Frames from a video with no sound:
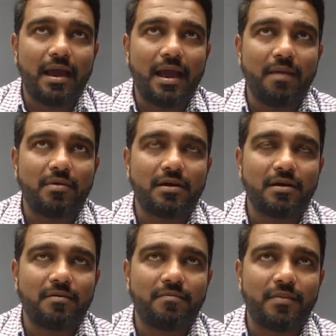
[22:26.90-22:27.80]
I am
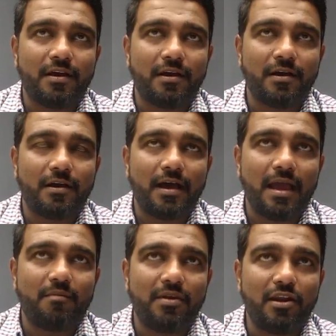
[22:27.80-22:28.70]
uh,
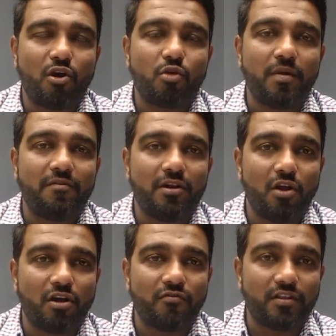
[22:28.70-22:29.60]
am really occupied with
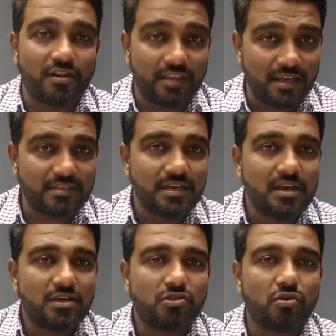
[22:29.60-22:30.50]
lot of other things
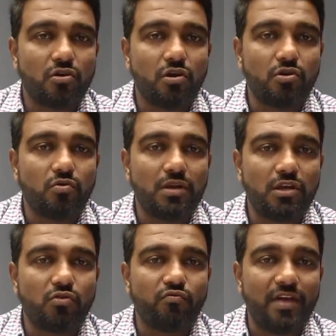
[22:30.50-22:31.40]
so you
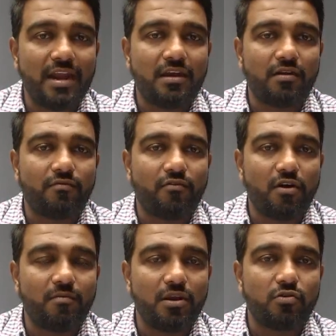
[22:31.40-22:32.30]
need to wait for
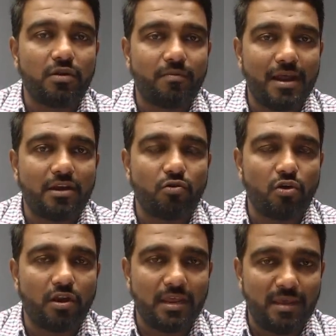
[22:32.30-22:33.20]
me to reply to
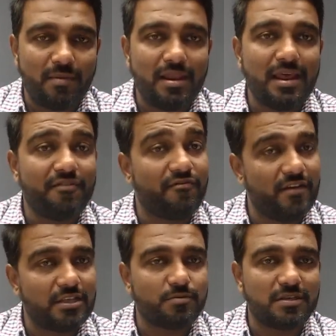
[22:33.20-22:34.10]
your email if
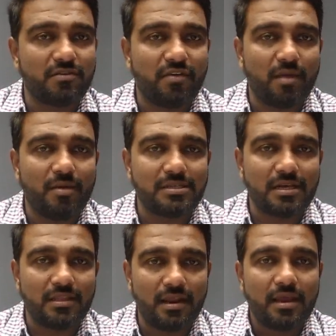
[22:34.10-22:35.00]
very specific emails
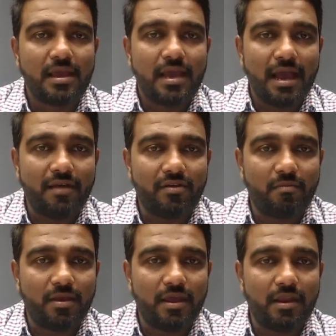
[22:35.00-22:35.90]
are there I will
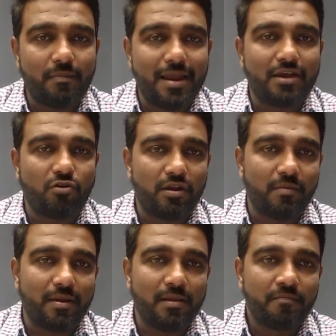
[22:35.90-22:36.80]
be replying to your
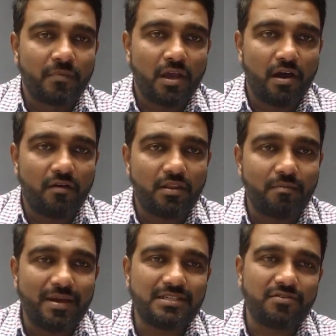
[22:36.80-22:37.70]
email the
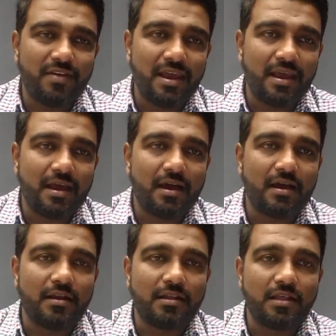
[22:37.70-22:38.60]
best way
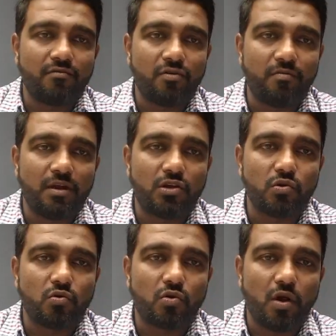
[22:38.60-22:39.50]
Nitin would be
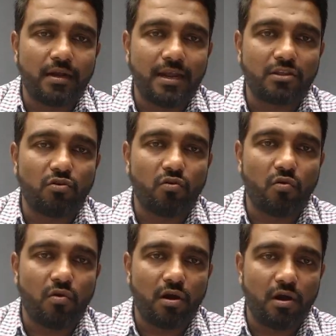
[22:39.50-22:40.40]
to contact through
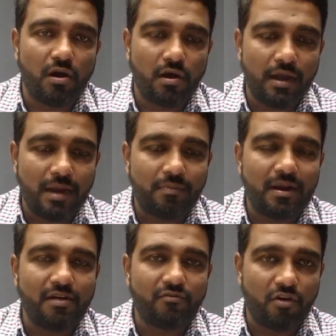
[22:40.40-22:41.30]
uh,
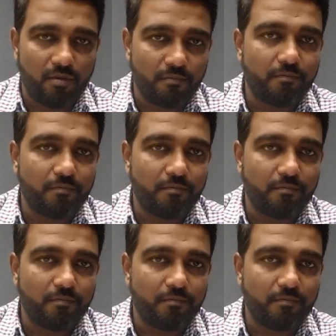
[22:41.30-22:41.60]
NPTEL forum